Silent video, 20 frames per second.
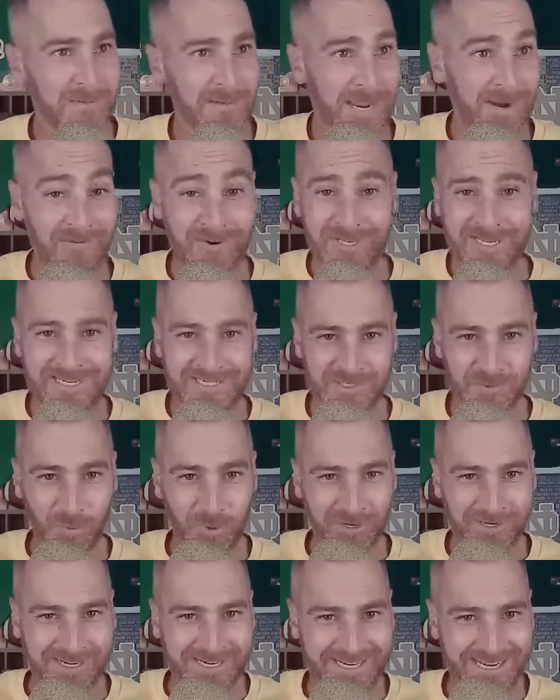Everything's
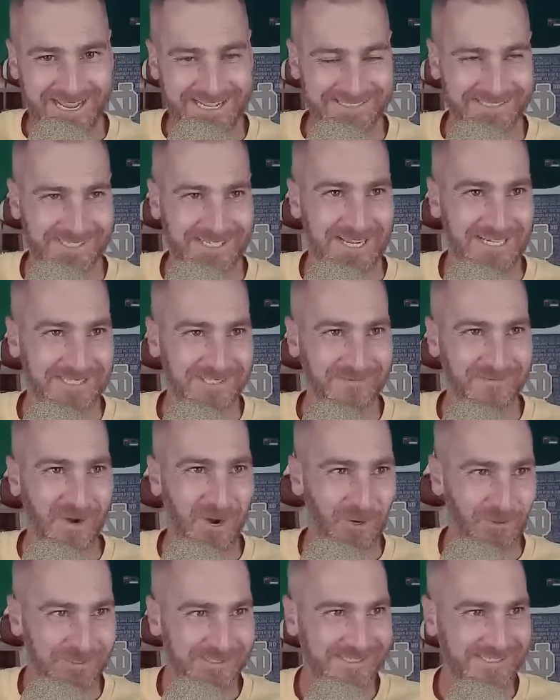working against us,
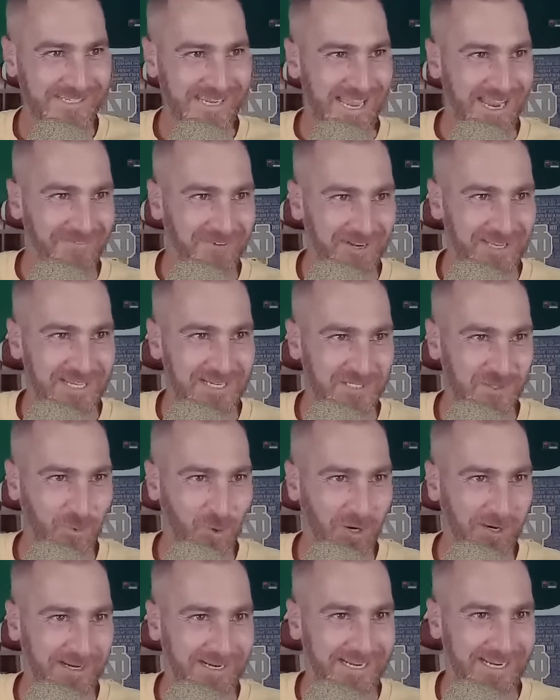folks. Everything's
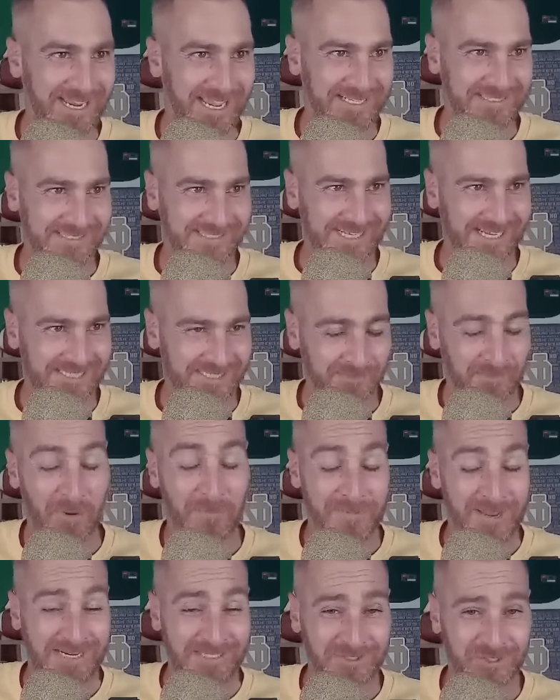working against us.
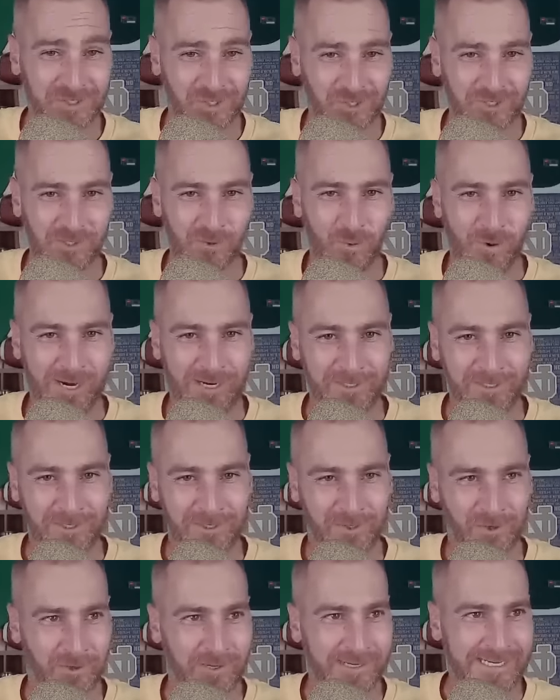But make sure you wear your
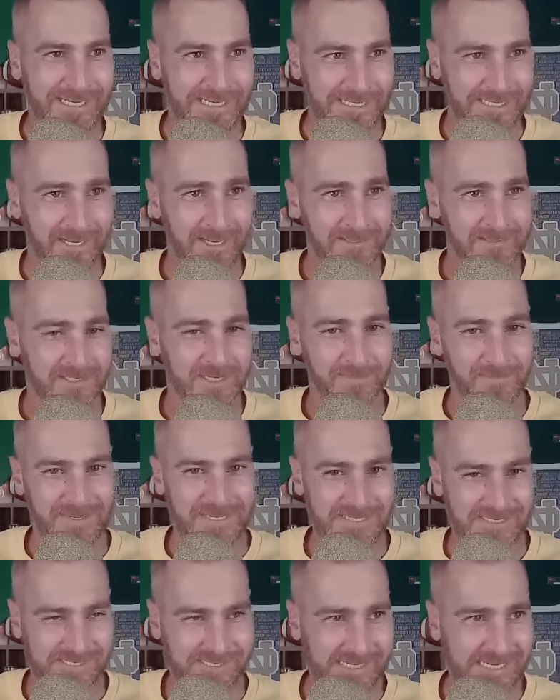green to
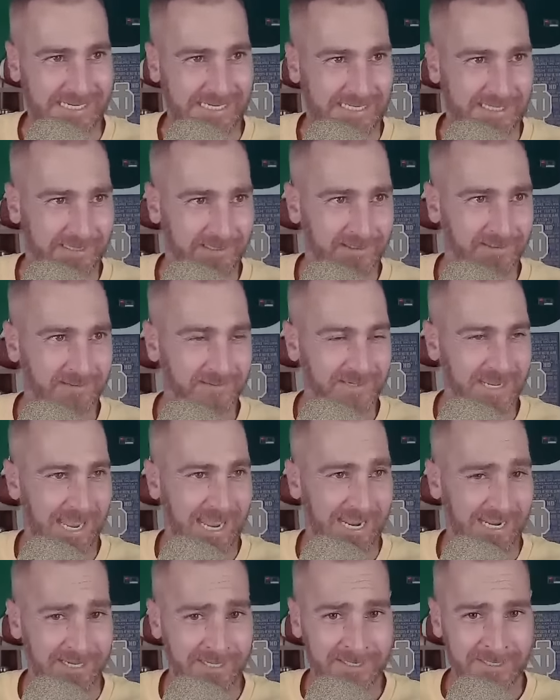be seen,
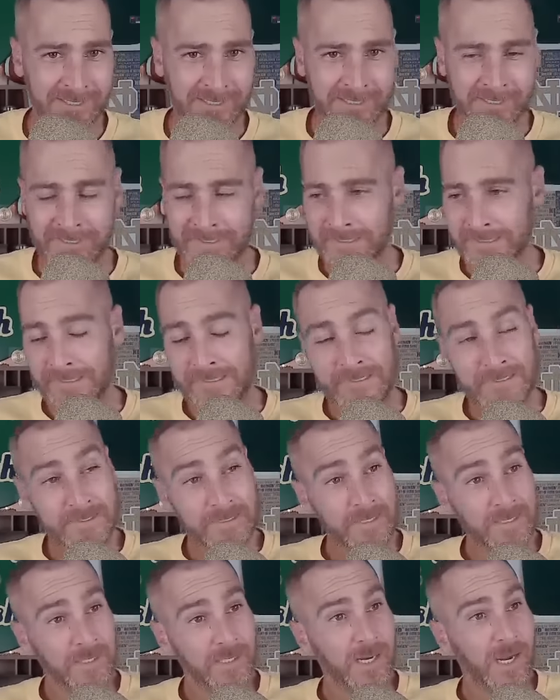okay?
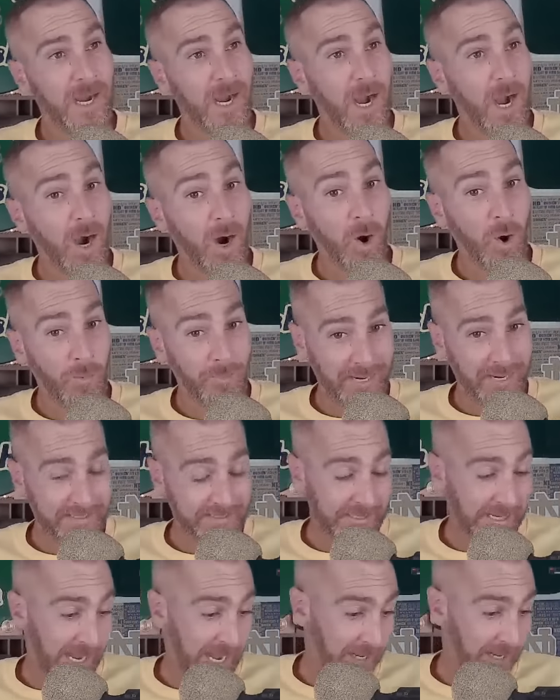Oh, my
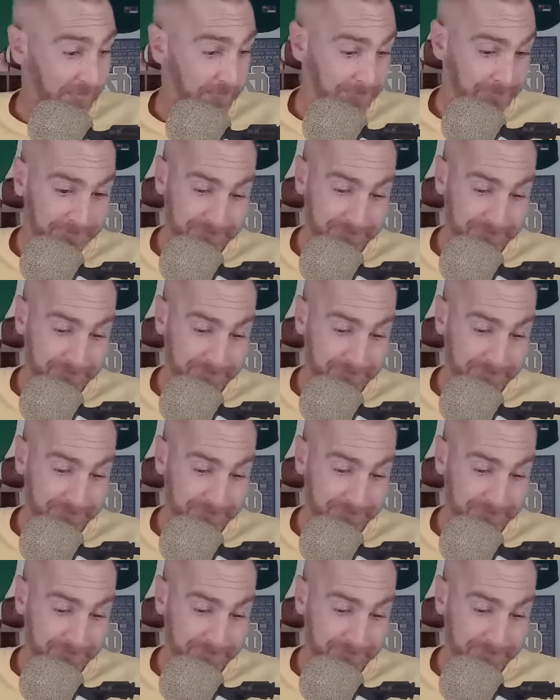God.